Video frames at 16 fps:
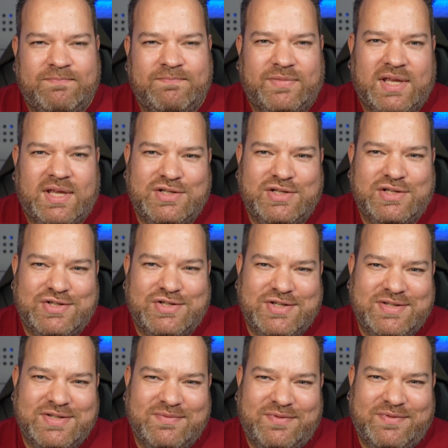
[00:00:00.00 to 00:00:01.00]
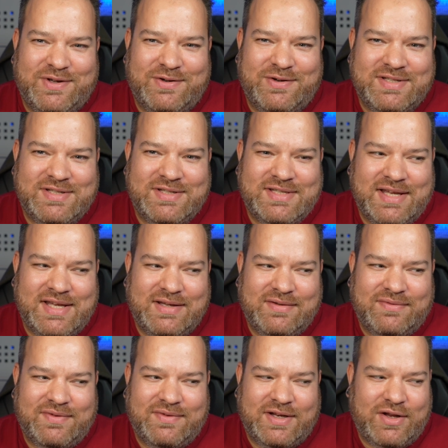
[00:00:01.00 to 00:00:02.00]
It just doesn't feel as
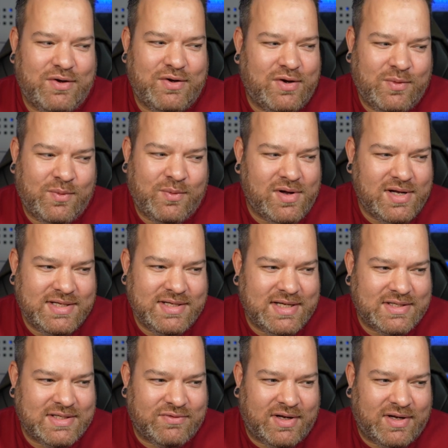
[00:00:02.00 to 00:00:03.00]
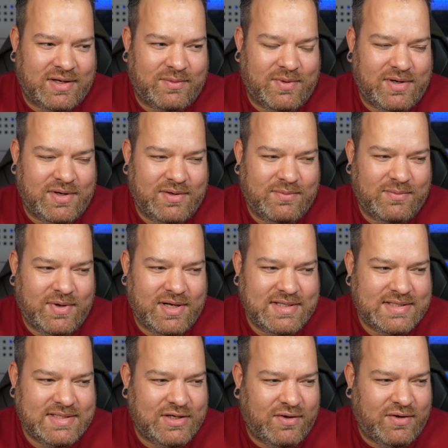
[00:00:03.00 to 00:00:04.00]
safe. I don't know why, Desiree. Why
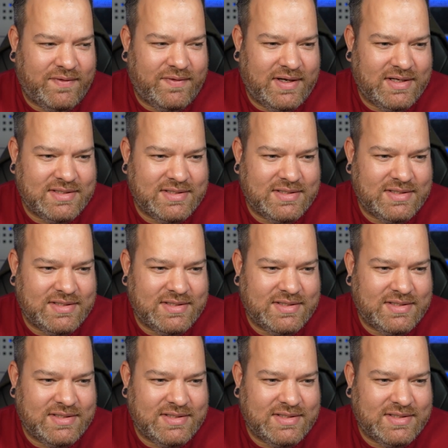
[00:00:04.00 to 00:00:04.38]
does it not feel as